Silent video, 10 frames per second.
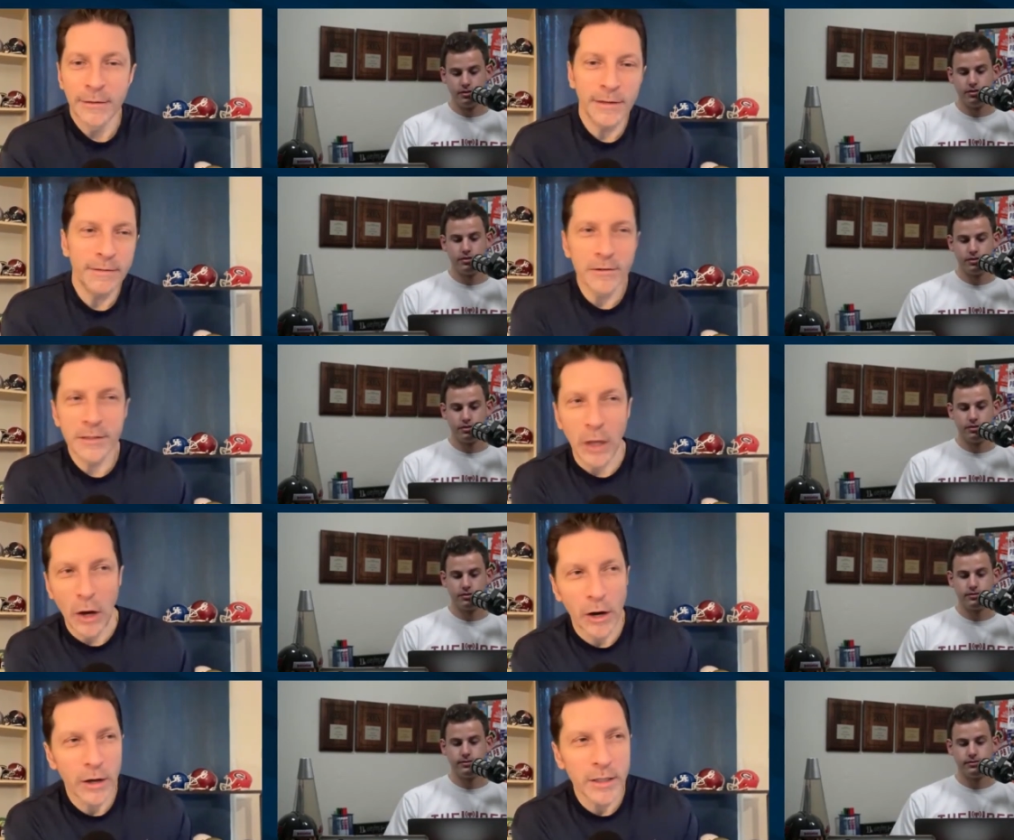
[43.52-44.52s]
Speaker 1: Then there's
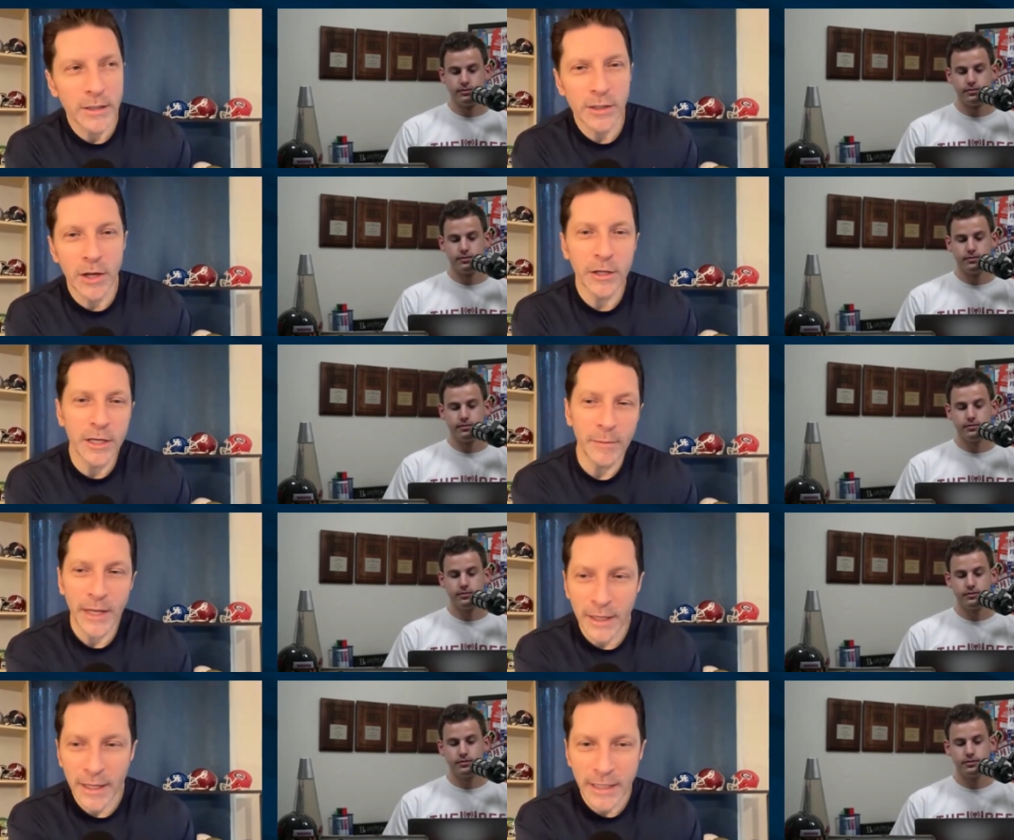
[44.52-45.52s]
Arkansas. You can
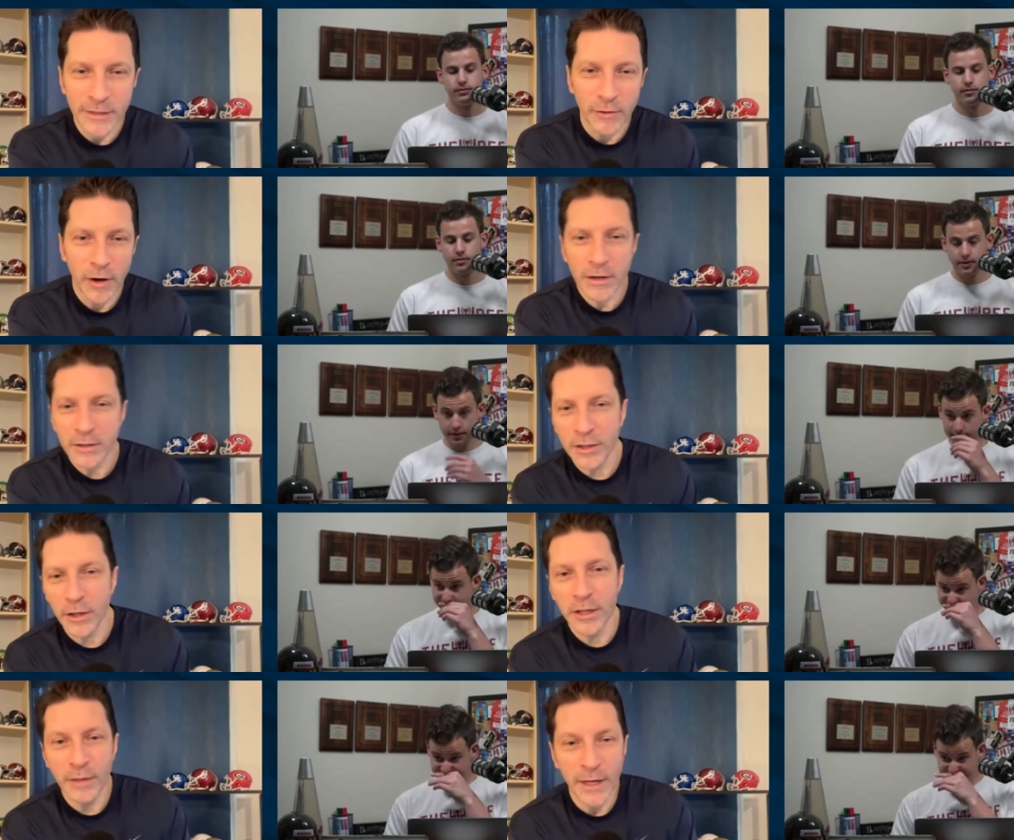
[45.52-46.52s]
make a case for
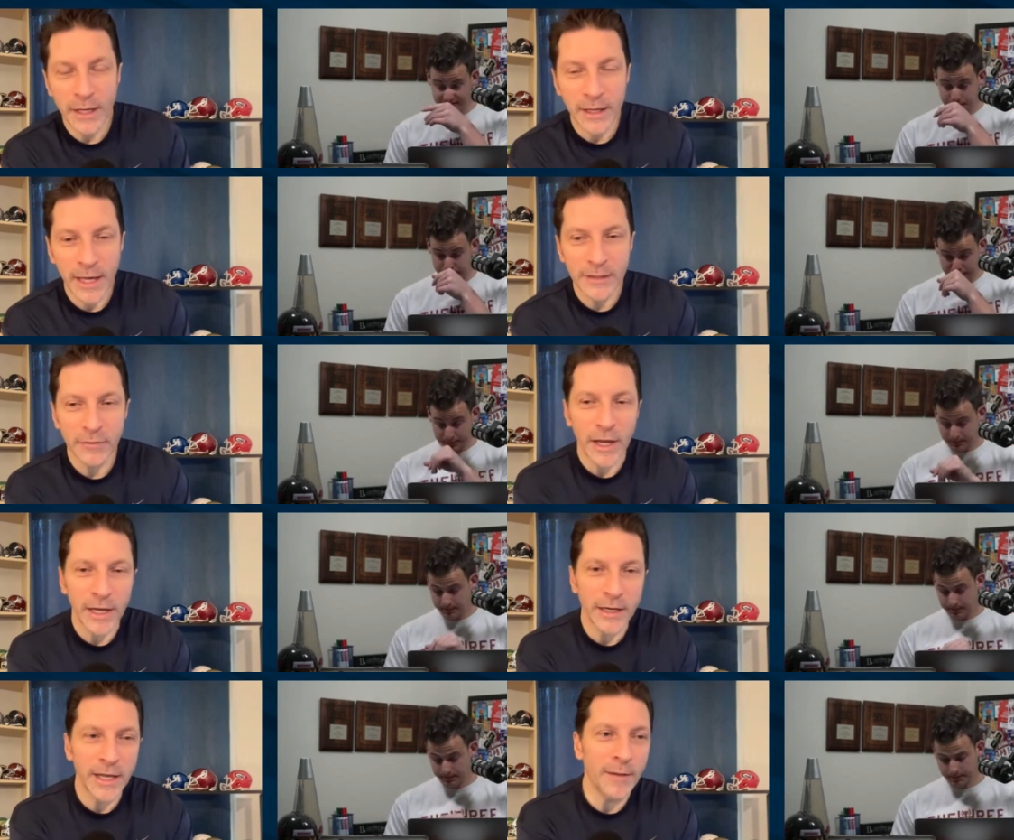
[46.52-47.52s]
Arkansas. You can make a case for
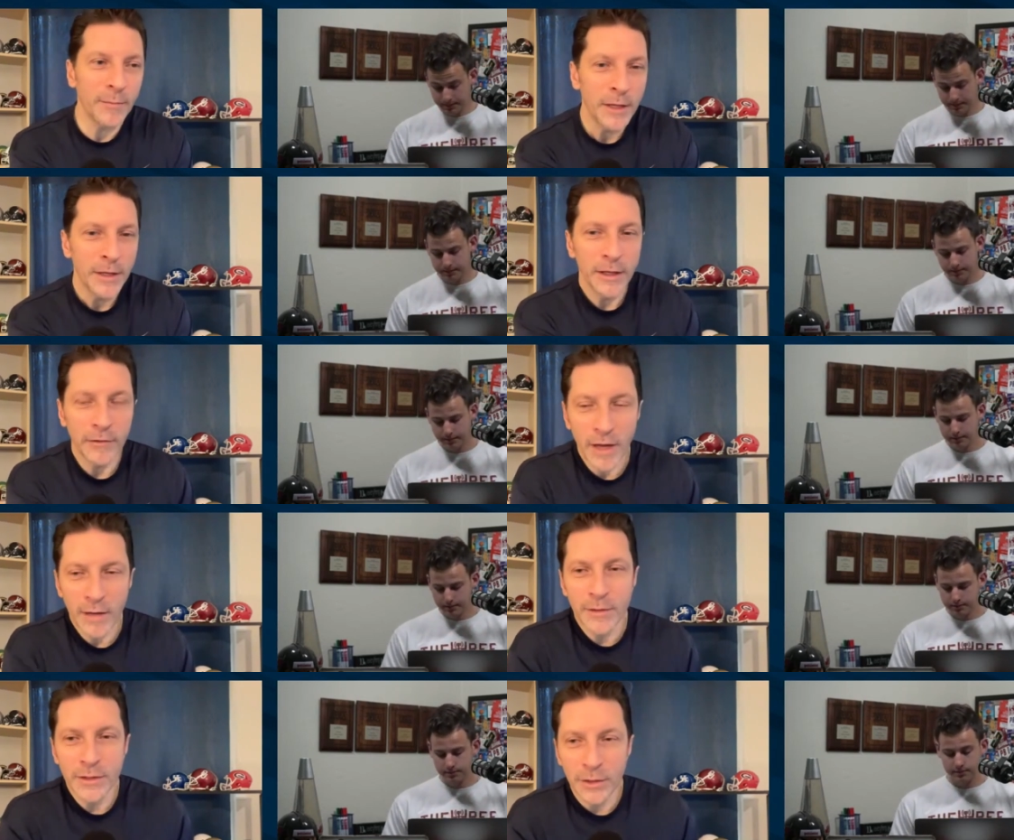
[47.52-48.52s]
A and M. You've
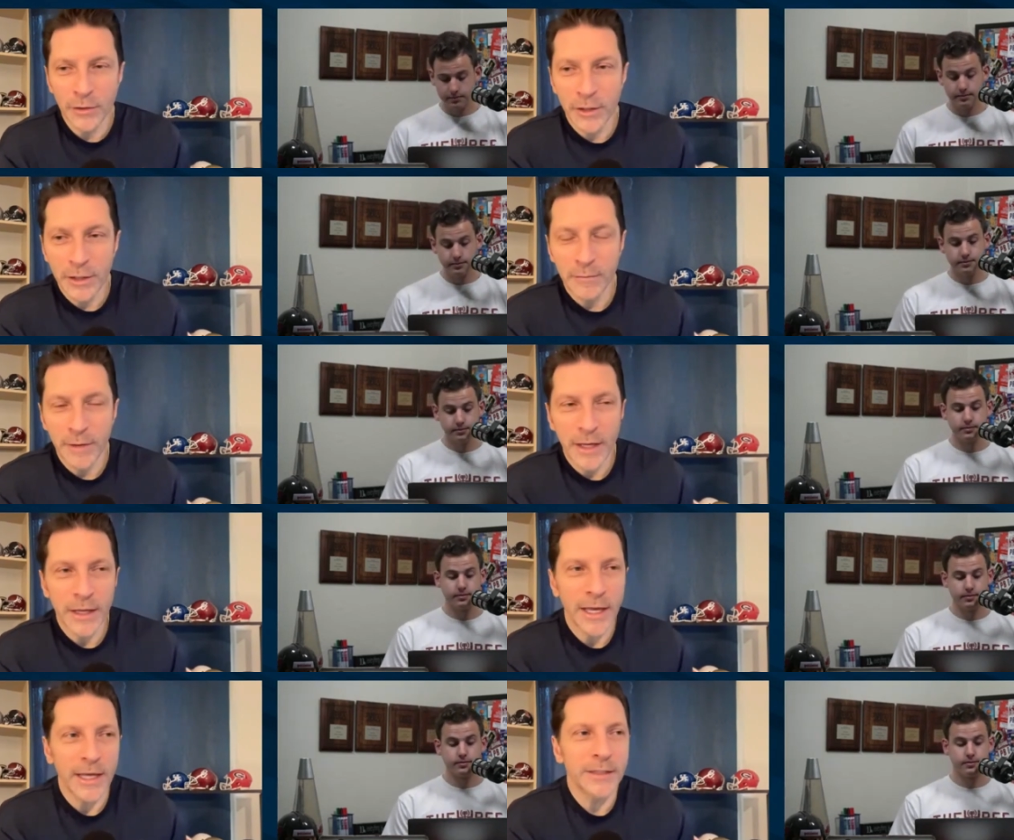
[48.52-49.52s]
got Missouri. You can make
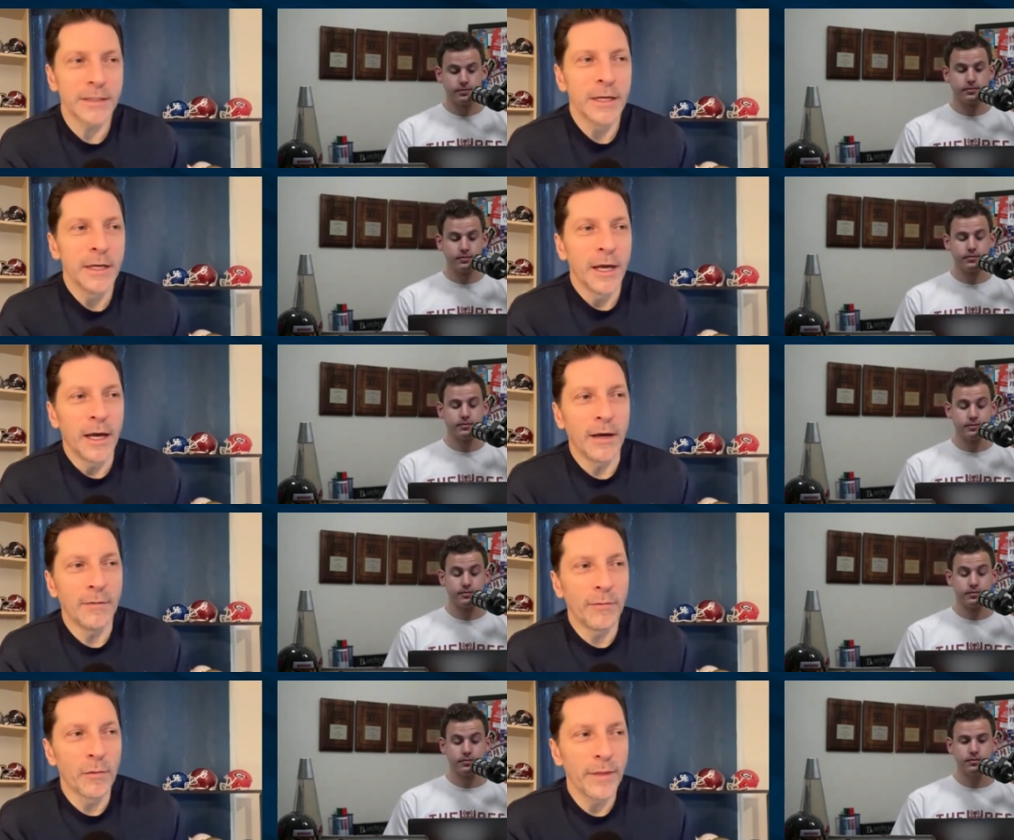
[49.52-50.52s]
a case
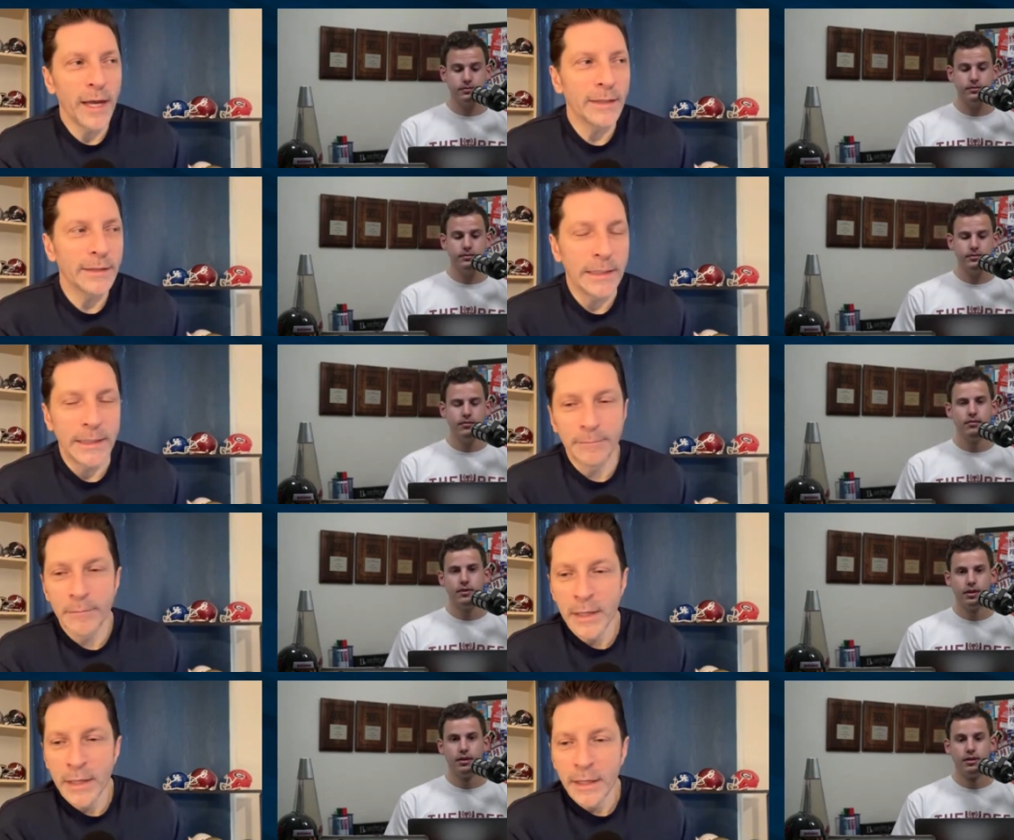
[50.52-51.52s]
uh, for that,
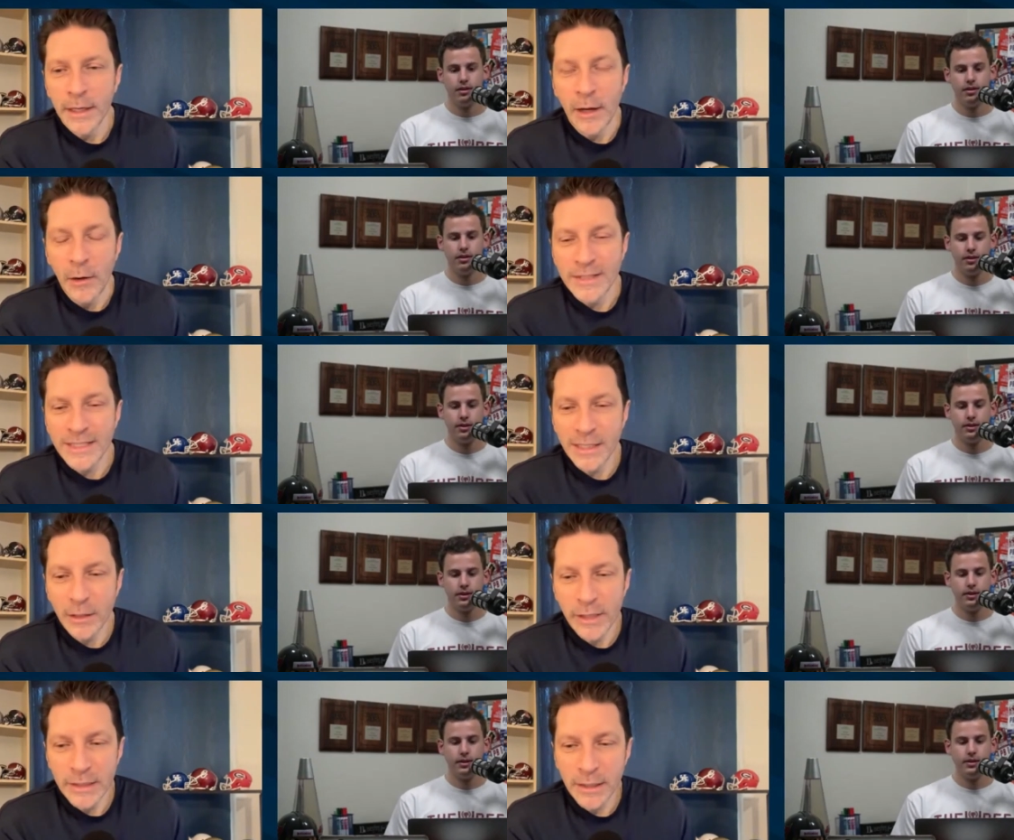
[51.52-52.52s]
um, you know,
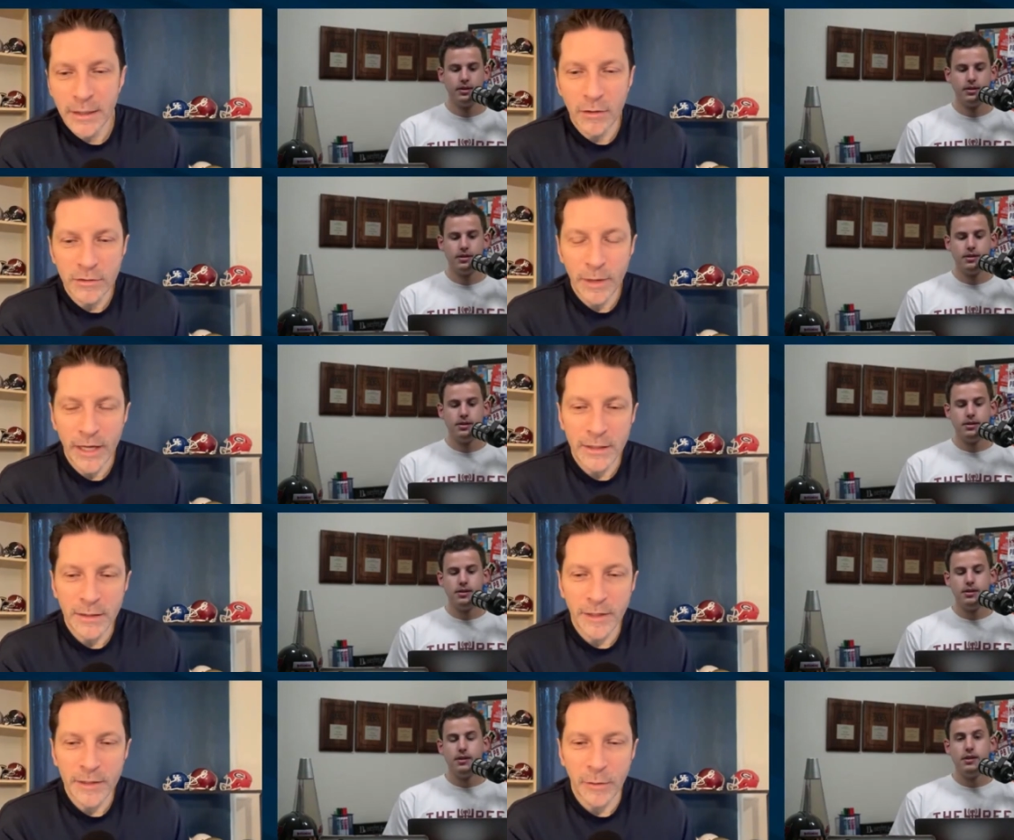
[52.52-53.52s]
series that goes back
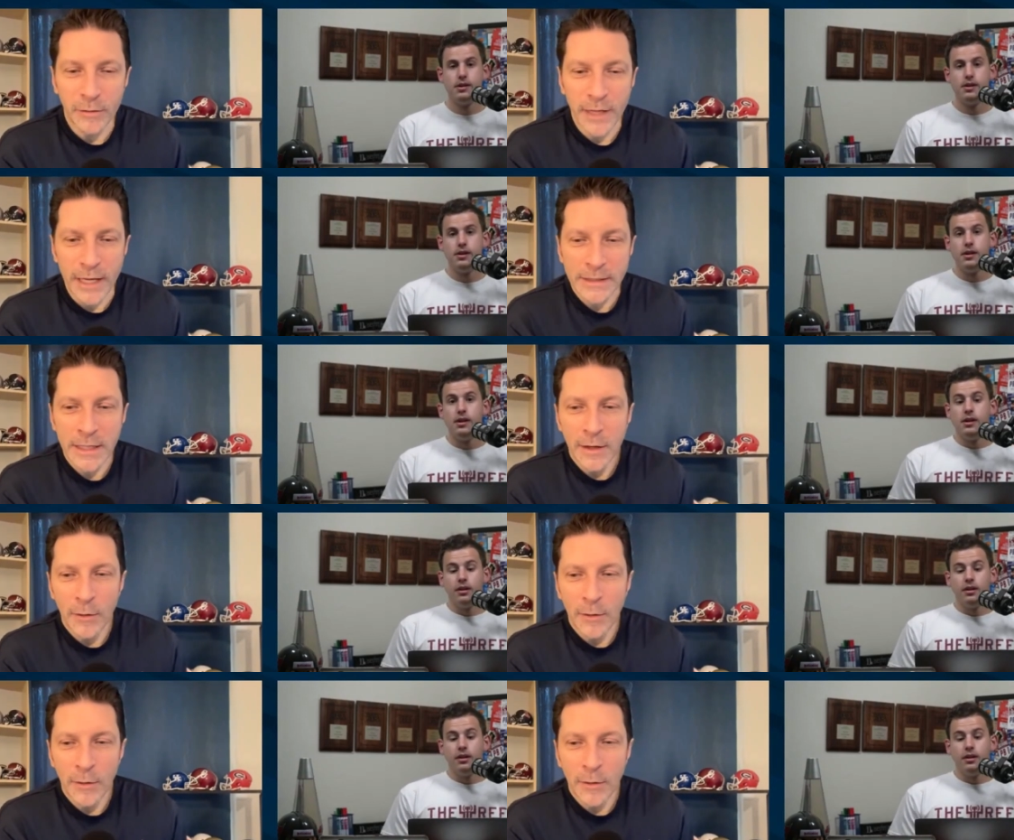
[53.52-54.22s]
to the Big 12 days.